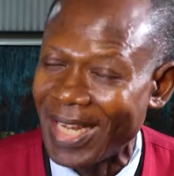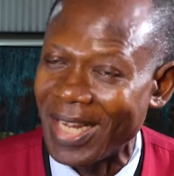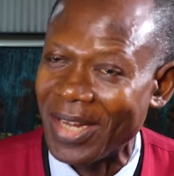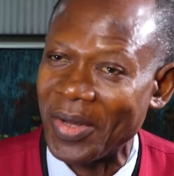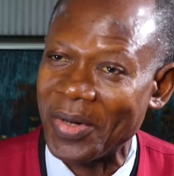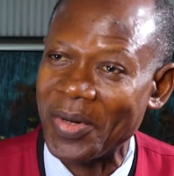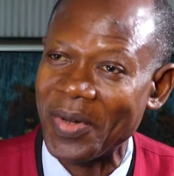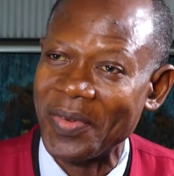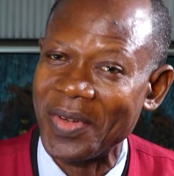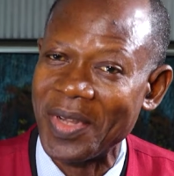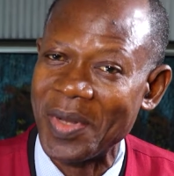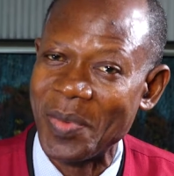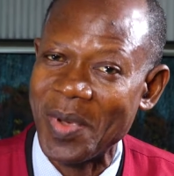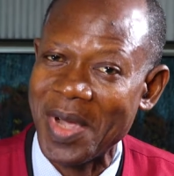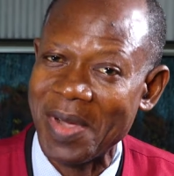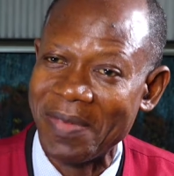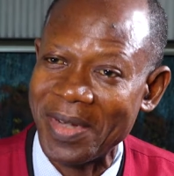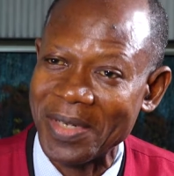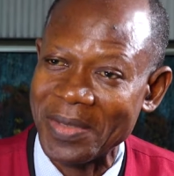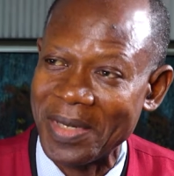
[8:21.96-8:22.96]
A lot of them
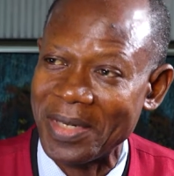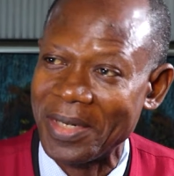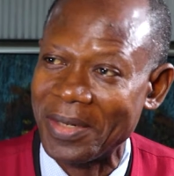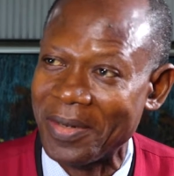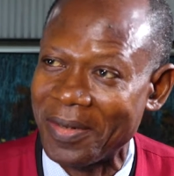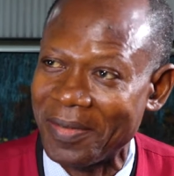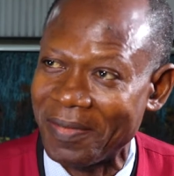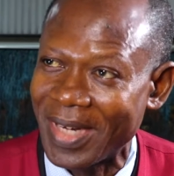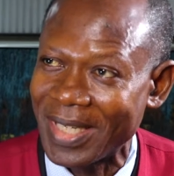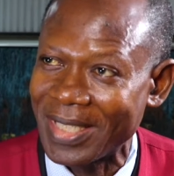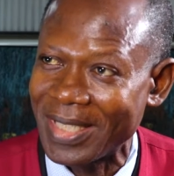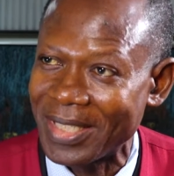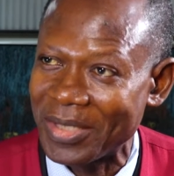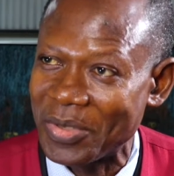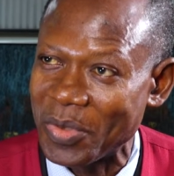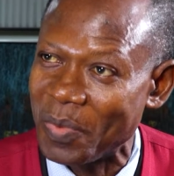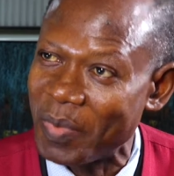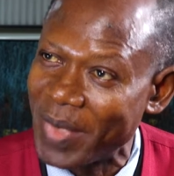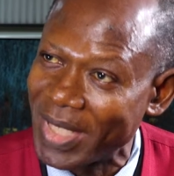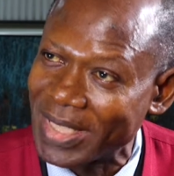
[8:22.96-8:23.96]
have actually converted
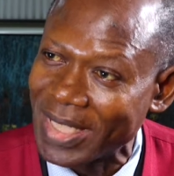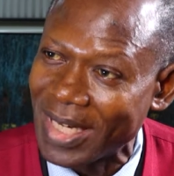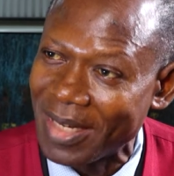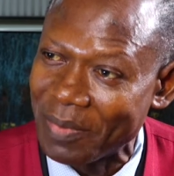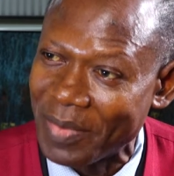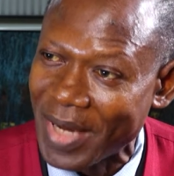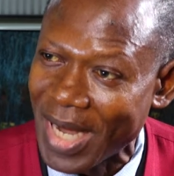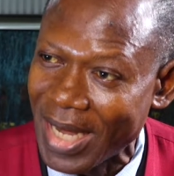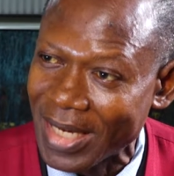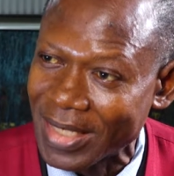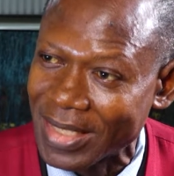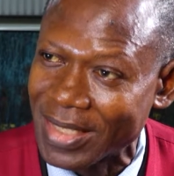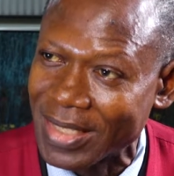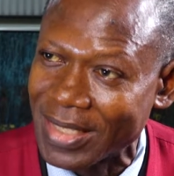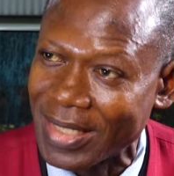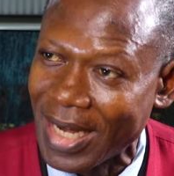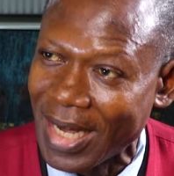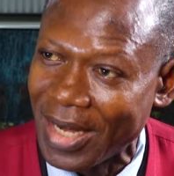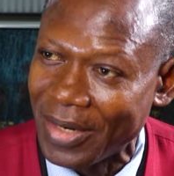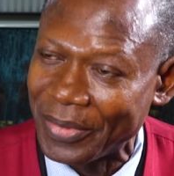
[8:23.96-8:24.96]
to merchant banks
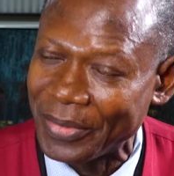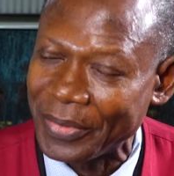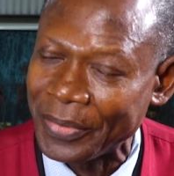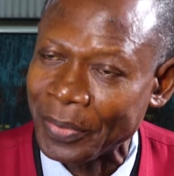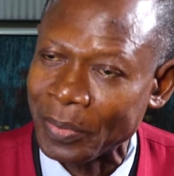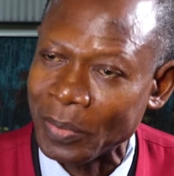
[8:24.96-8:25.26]
now.